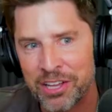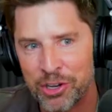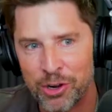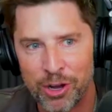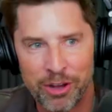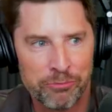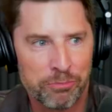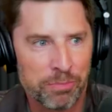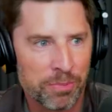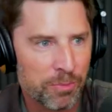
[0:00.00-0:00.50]

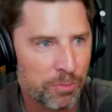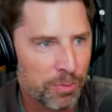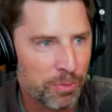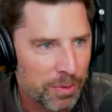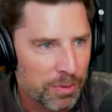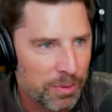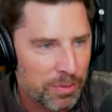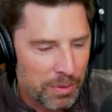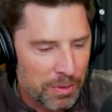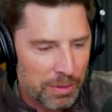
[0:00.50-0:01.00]
I've
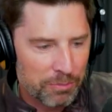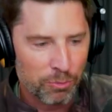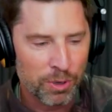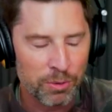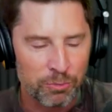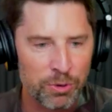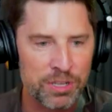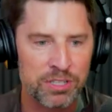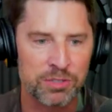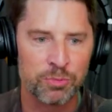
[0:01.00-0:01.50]

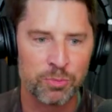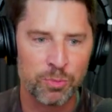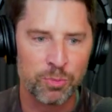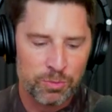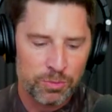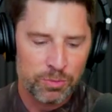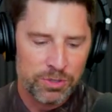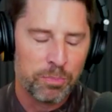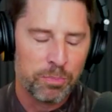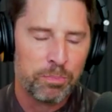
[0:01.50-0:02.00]
one reason
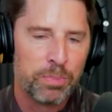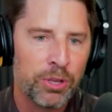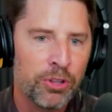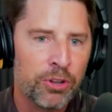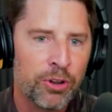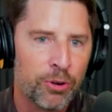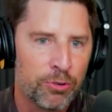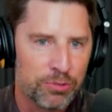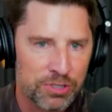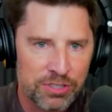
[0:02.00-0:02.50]
to build
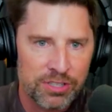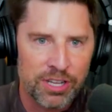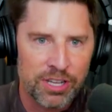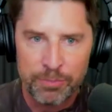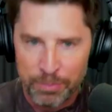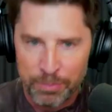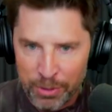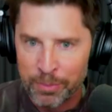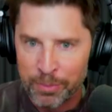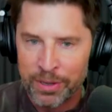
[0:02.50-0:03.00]
our own
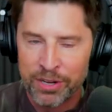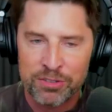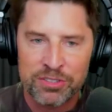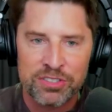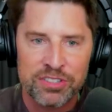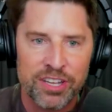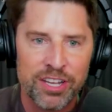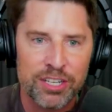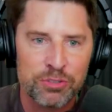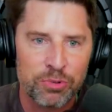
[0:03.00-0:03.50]
stage, build my own
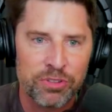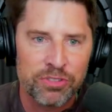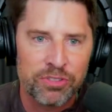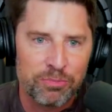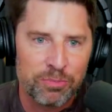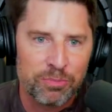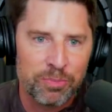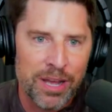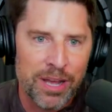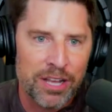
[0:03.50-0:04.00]
stage with
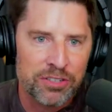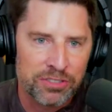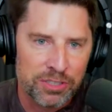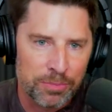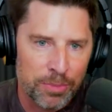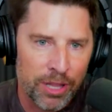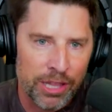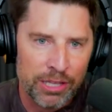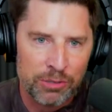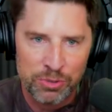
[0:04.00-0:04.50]
Masters of
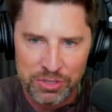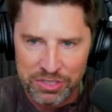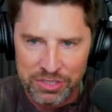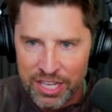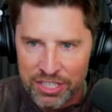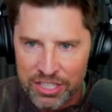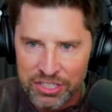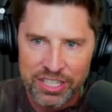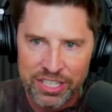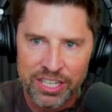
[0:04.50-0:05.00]
Balayage, is to
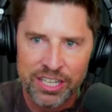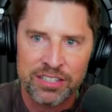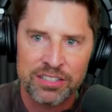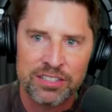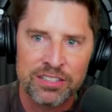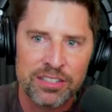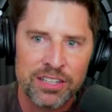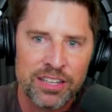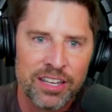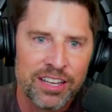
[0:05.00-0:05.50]
educate and
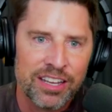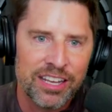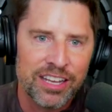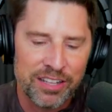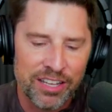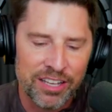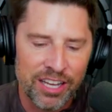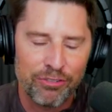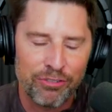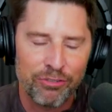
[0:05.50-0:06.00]
and
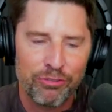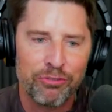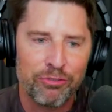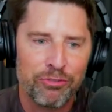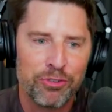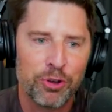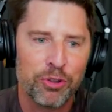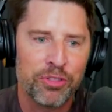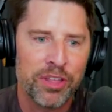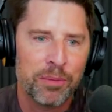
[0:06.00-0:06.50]
kind of
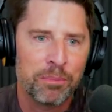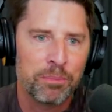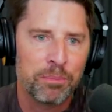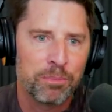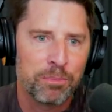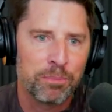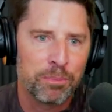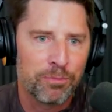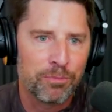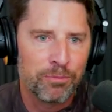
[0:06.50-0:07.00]
fill that
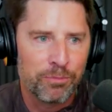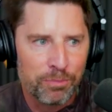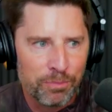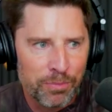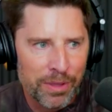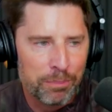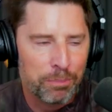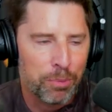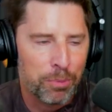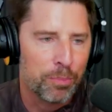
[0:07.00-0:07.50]

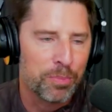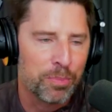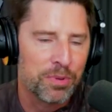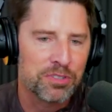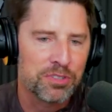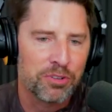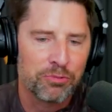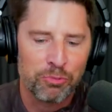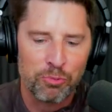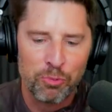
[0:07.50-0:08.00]
that purpose
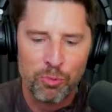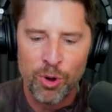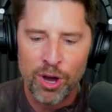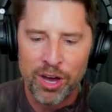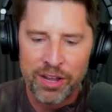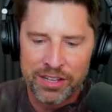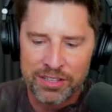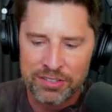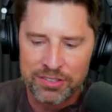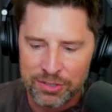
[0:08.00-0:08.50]
of
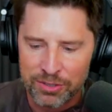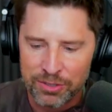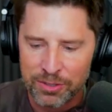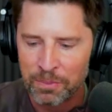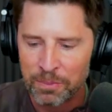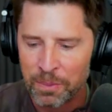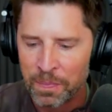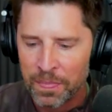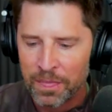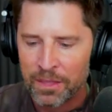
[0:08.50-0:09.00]
wanting to
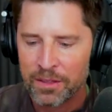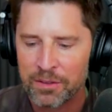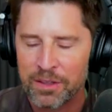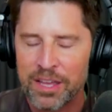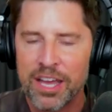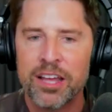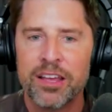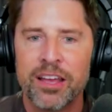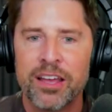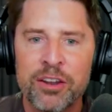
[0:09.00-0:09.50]

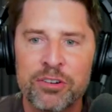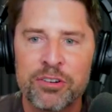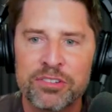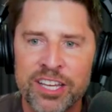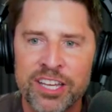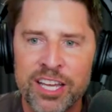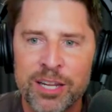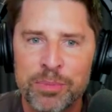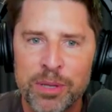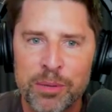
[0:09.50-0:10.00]
e
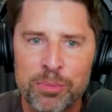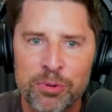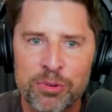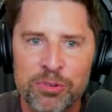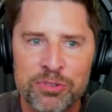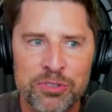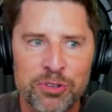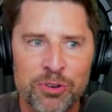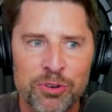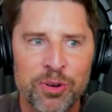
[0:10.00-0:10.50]
entertain people.
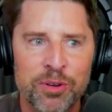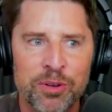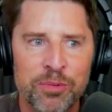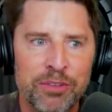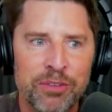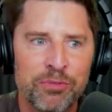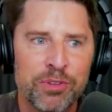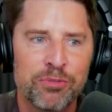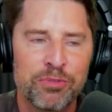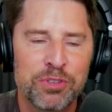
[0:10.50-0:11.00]
So uh,
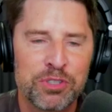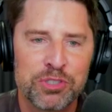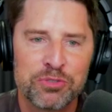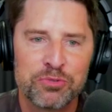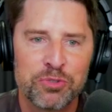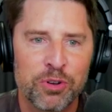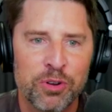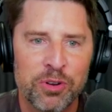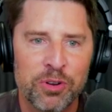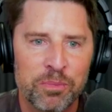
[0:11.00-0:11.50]
even if it's just
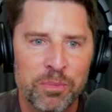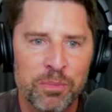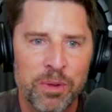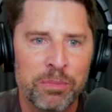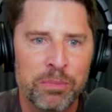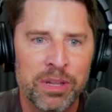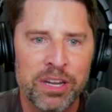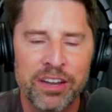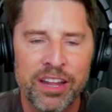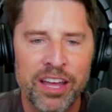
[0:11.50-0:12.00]
for a
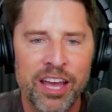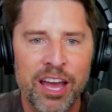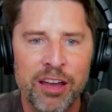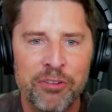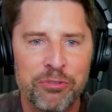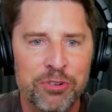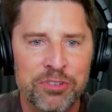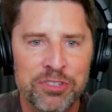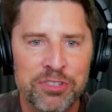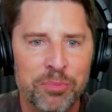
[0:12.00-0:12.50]
minute and a
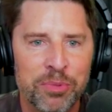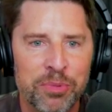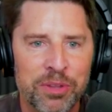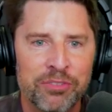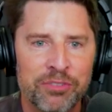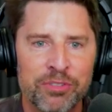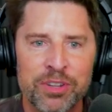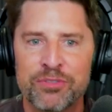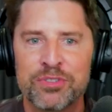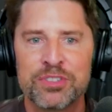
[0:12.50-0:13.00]
half or something,
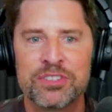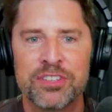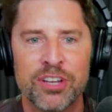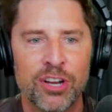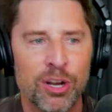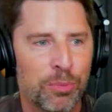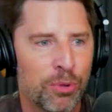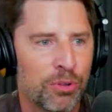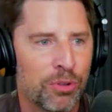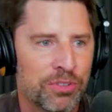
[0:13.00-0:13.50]
even if it's
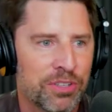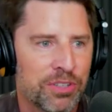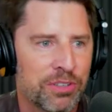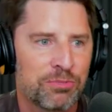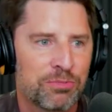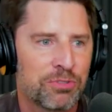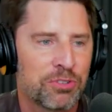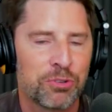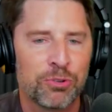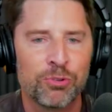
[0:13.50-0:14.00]
terrible,
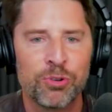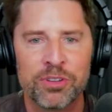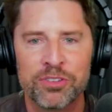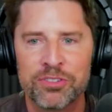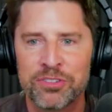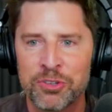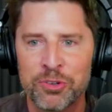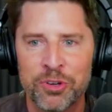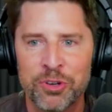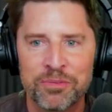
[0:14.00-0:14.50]
just screw it,
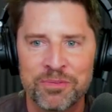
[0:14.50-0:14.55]
let's do it.